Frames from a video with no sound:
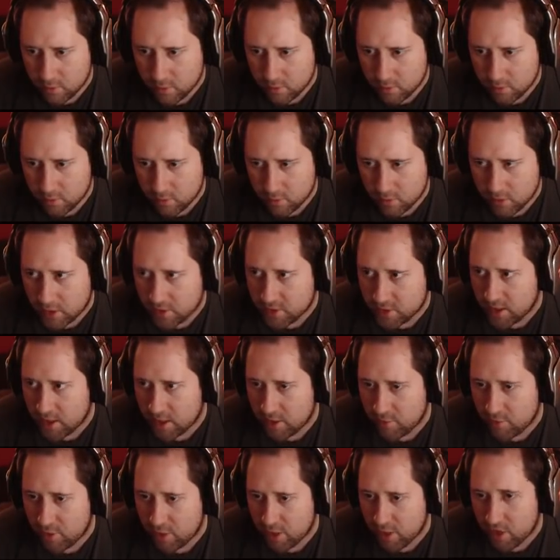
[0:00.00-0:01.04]
That's it, they're
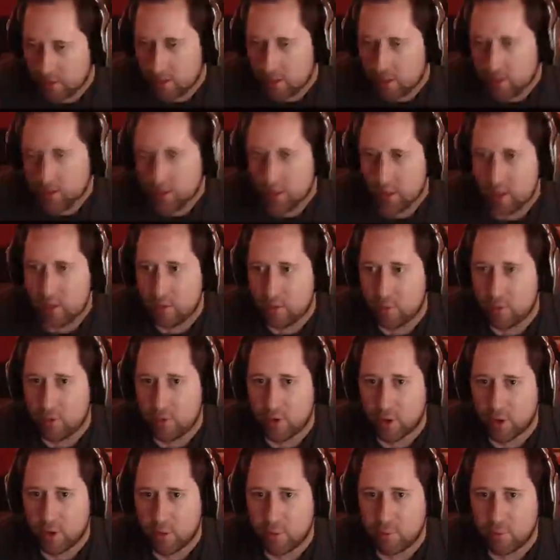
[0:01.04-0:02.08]
running, we've got
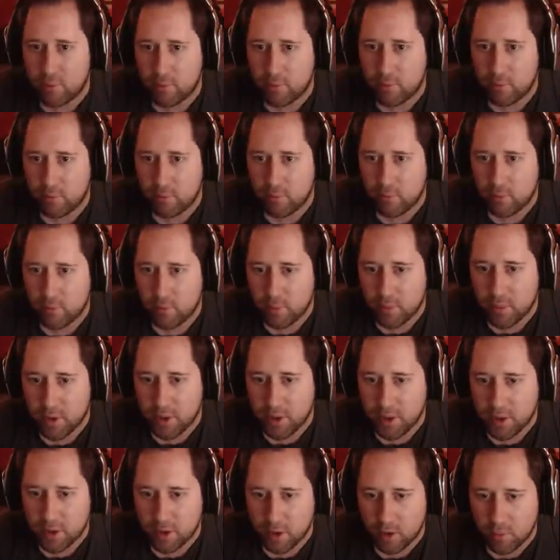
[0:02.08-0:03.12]
them. Bloody
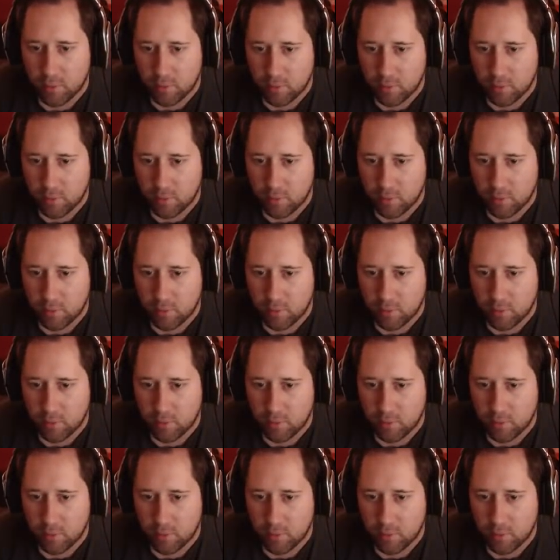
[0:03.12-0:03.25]
got them.